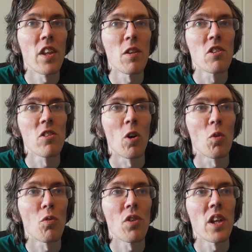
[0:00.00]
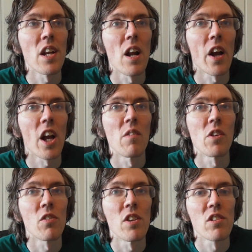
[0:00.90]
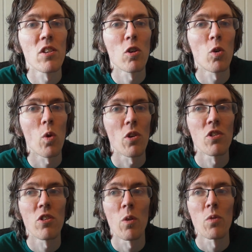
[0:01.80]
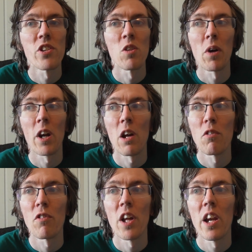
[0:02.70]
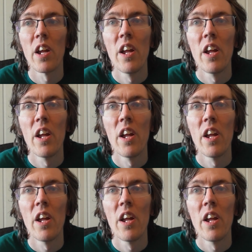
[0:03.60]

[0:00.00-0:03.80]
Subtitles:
start to feel like I'm at this crossroads in my life where